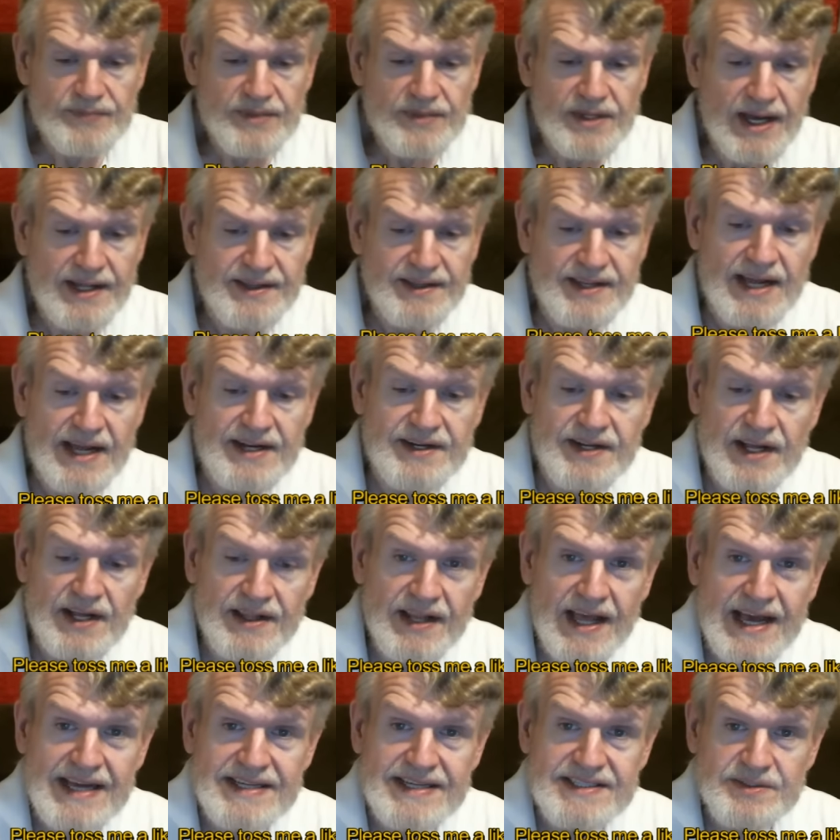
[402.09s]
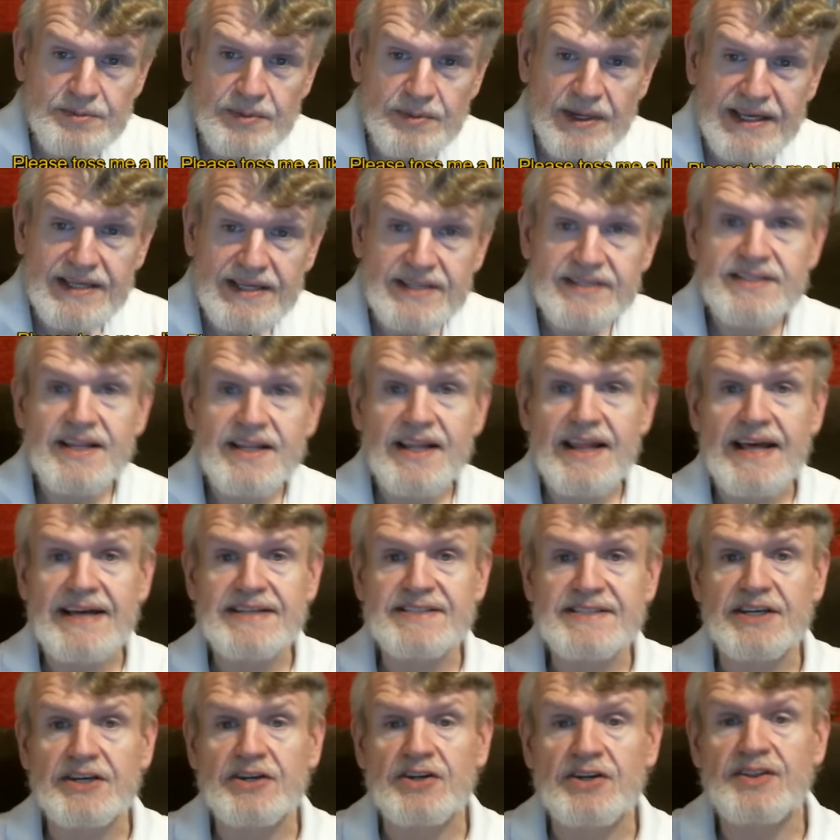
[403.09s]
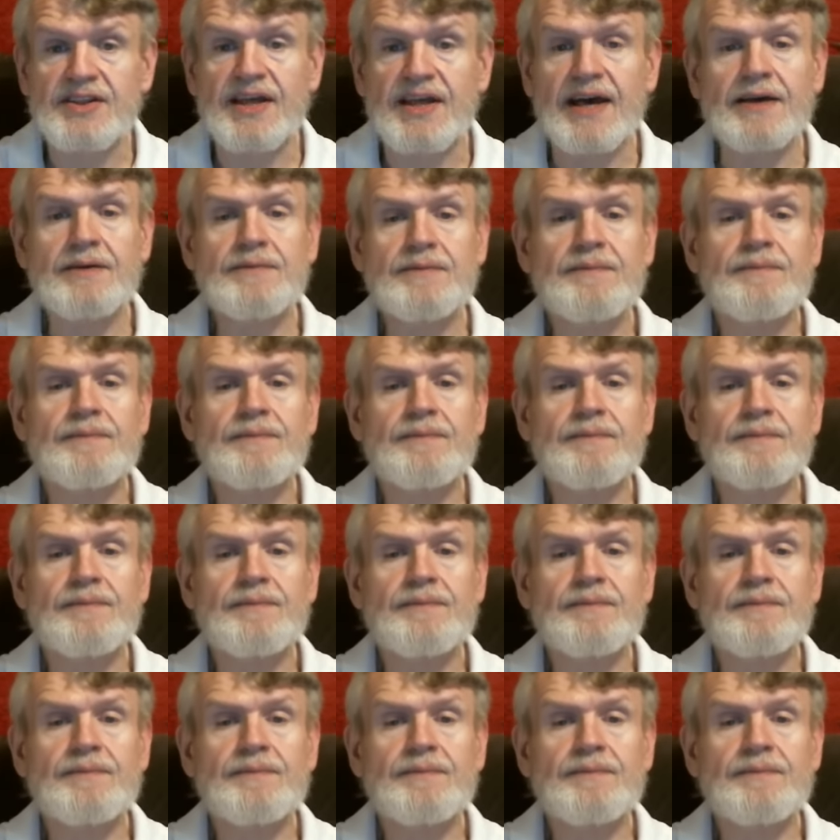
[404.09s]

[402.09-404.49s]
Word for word: Got that done last week, so that's a good thing.